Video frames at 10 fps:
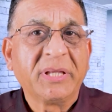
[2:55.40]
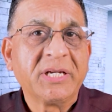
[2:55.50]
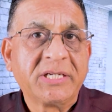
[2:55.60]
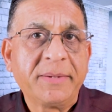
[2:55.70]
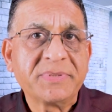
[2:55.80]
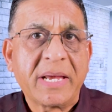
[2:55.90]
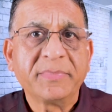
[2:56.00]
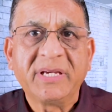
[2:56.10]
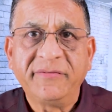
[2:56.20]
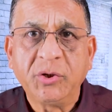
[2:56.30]
but the tips
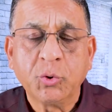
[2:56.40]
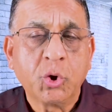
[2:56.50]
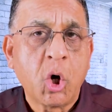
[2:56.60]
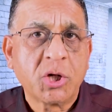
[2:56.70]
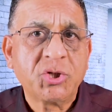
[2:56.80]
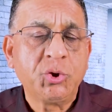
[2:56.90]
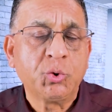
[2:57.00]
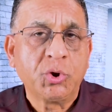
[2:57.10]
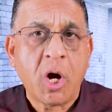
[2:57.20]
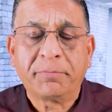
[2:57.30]
I'm giving you cost you
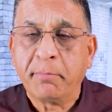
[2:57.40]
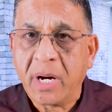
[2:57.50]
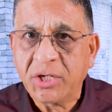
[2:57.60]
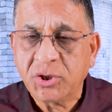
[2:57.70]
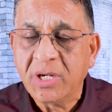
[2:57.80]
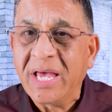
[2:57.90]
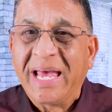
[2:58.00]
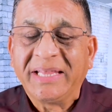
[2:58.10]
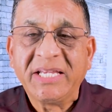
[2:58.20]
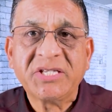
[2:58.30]
not much,
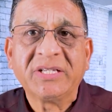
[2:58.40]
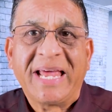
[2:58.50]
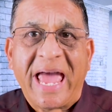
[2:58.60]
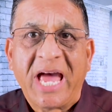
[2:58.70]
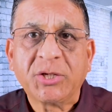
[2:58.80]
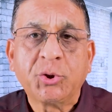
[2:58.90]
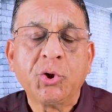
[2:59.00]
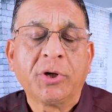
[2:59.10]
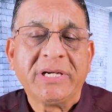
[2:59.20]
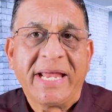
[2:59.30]
and this will add to
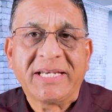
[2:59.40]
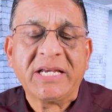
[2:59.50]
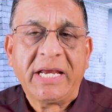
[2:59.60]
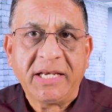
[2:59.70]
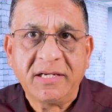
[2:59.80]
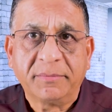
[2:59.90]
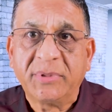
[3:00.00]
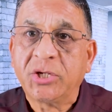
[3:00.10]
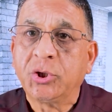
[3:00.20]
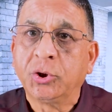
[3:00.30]
your net income
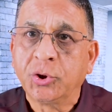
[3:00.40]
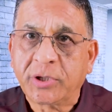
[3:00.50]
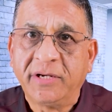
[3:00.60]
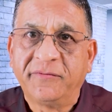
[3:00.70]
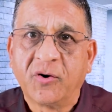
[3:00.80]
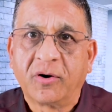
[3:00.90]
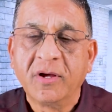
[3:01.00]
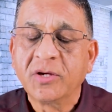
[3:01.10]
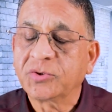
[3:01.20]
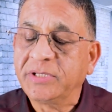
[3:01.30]
that you're looking for. So